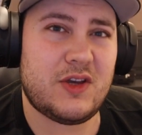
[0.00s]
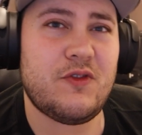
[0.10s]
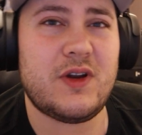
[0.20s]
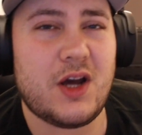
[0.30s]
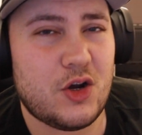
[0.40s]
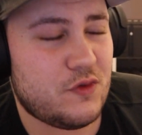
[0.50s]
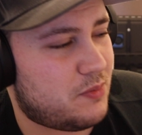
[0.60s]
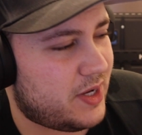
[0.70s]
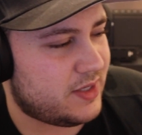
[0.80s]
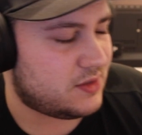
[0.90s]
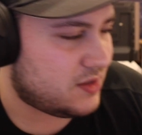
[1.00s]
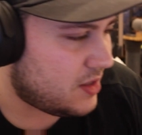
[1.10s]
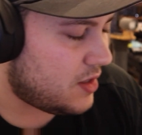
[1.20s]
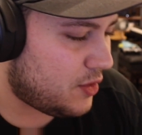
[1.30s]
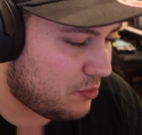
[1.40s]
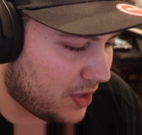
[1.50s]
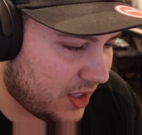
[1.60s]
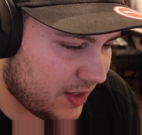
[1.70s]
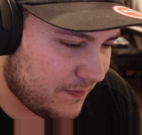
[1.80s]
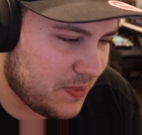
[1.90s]
definitely over bass,
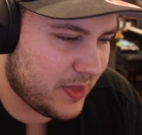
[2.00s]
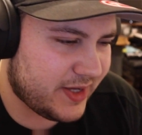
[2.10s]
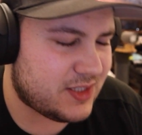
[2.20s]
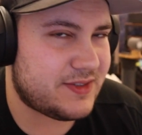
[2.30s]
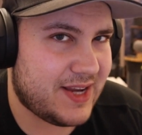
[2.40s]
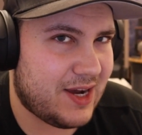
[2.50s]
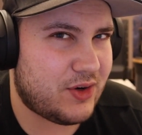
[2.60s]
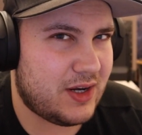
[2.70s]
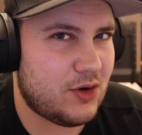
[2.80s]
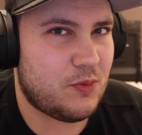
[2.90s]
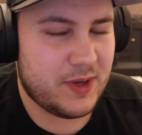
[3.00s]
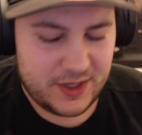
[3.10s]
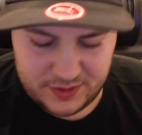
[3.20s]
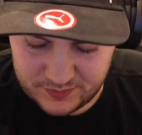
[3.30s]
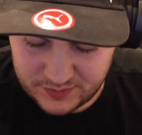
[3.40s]
but it's down a little bit.